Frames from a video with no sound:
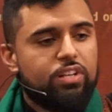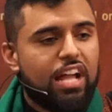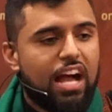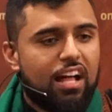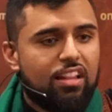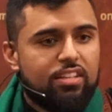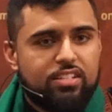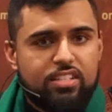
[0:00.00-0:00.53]

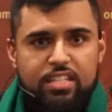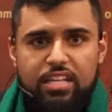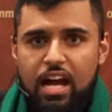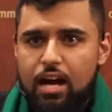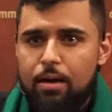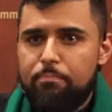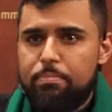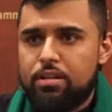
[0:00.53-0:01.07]
reality
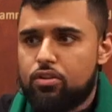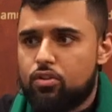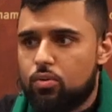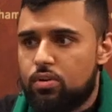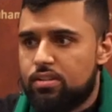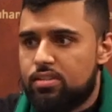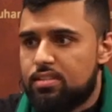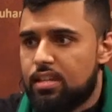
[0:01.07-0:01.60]
happened
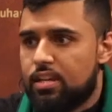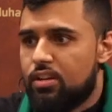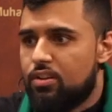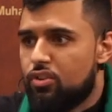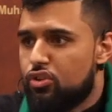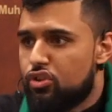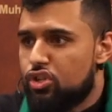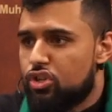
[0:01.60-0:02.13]
towards
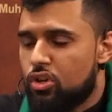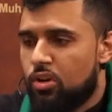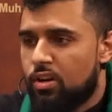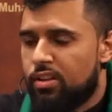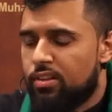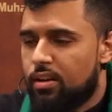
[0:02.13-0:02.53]
Sayyid al-Shuhada.